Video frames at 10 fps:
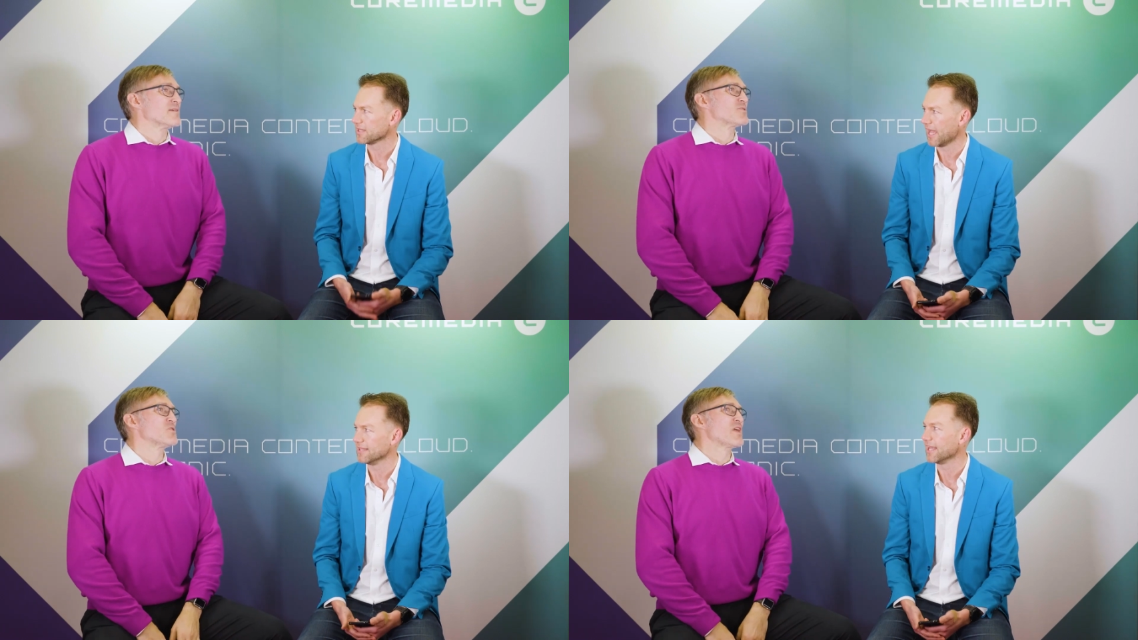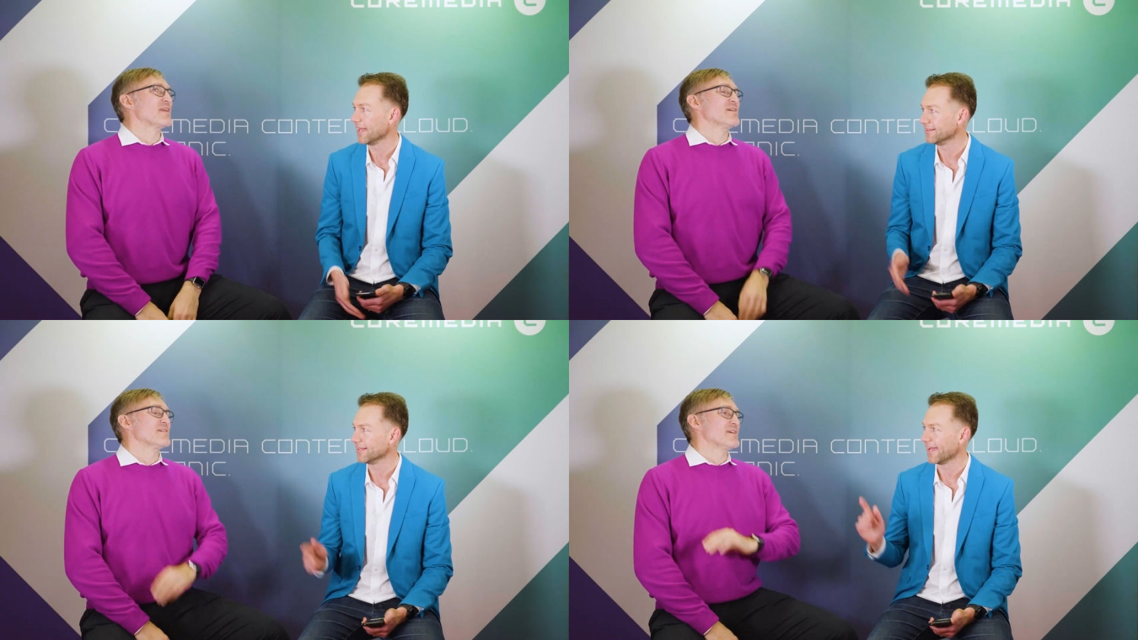Speaker 1: So and,
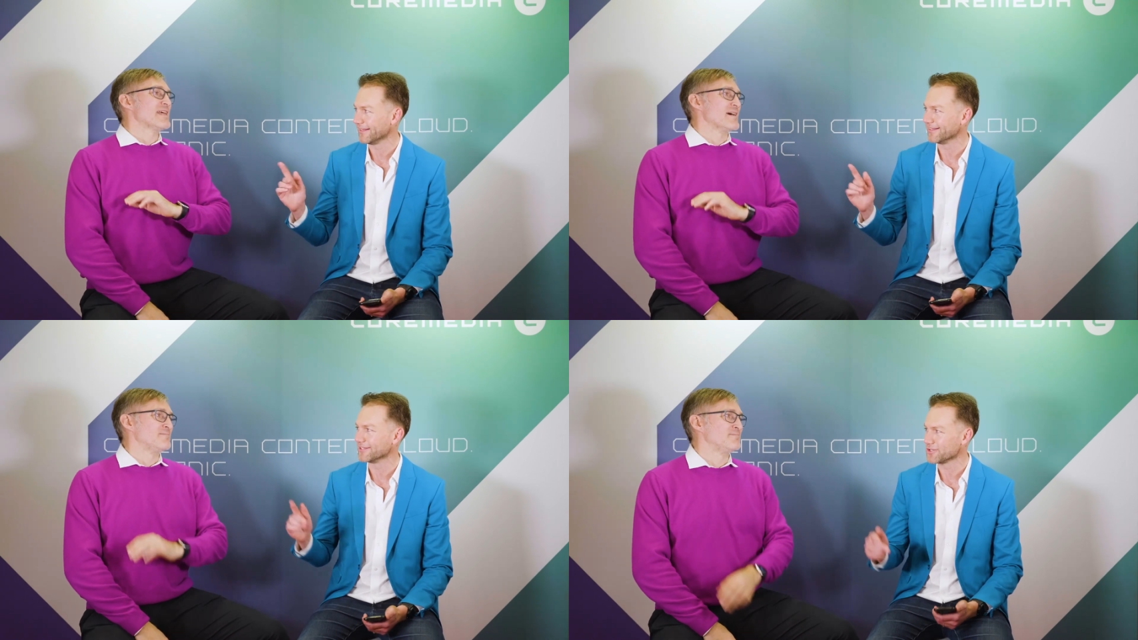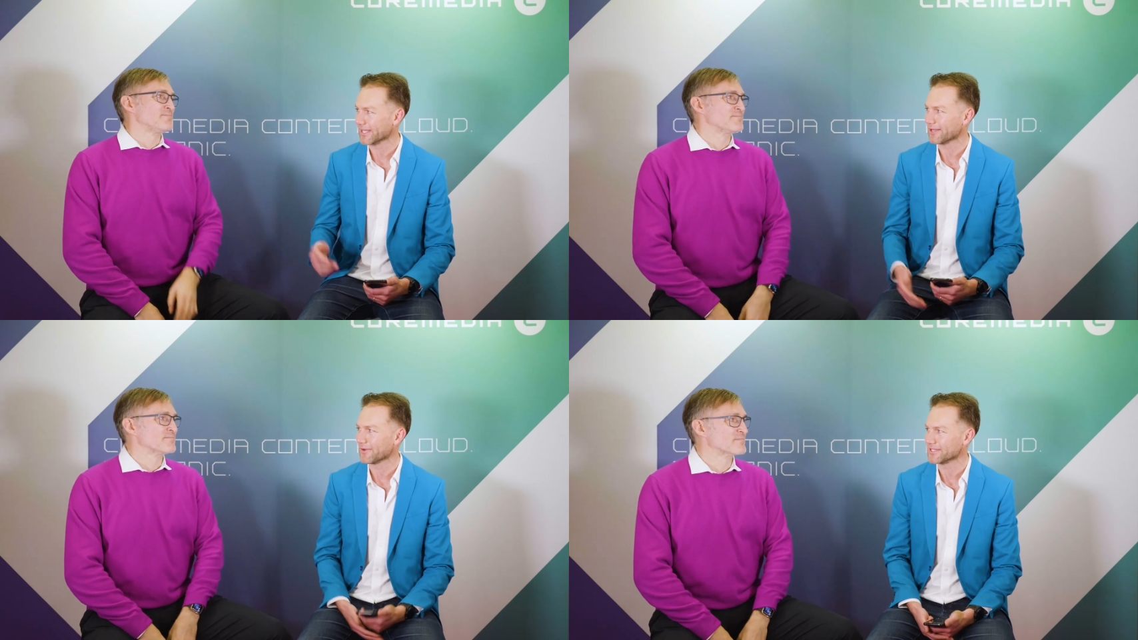get, and, yeah. then the
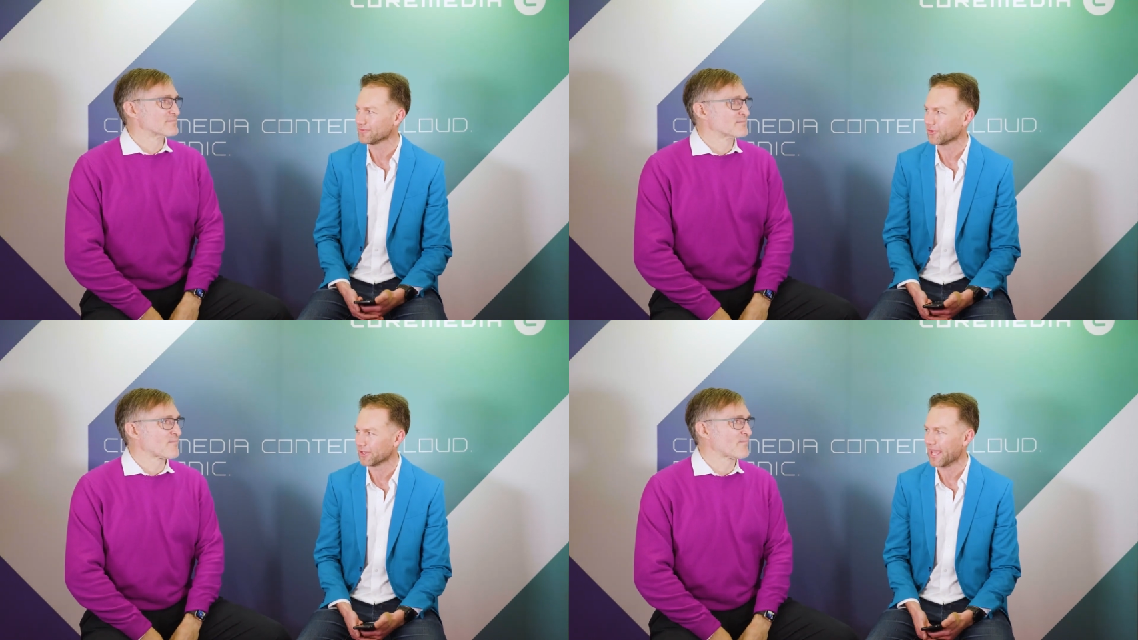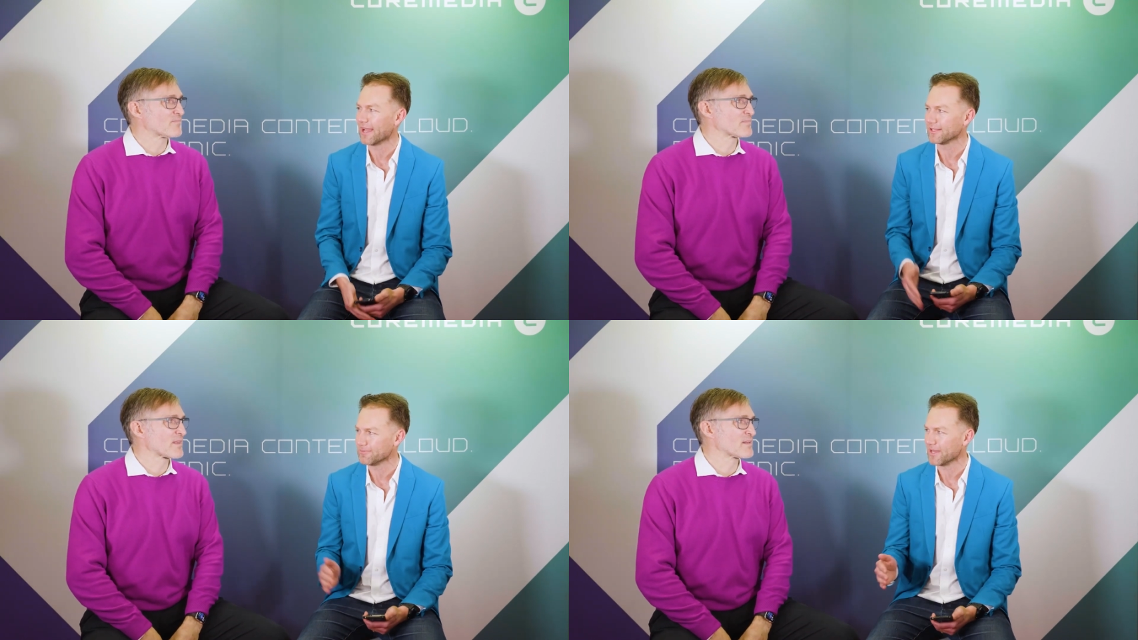tricky question for you:
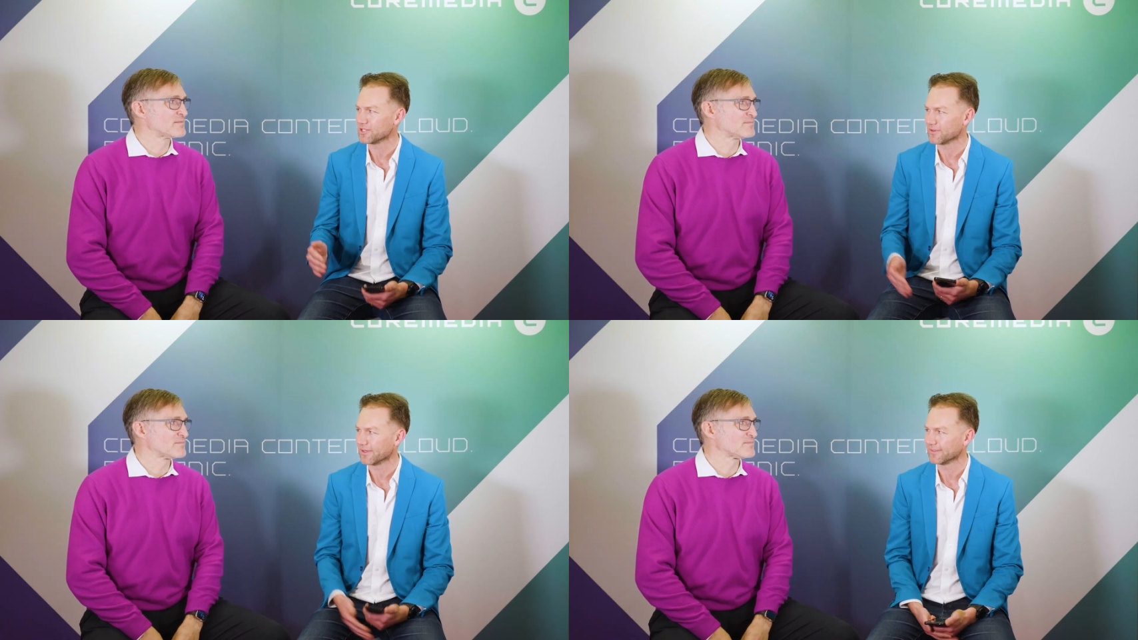How do you measure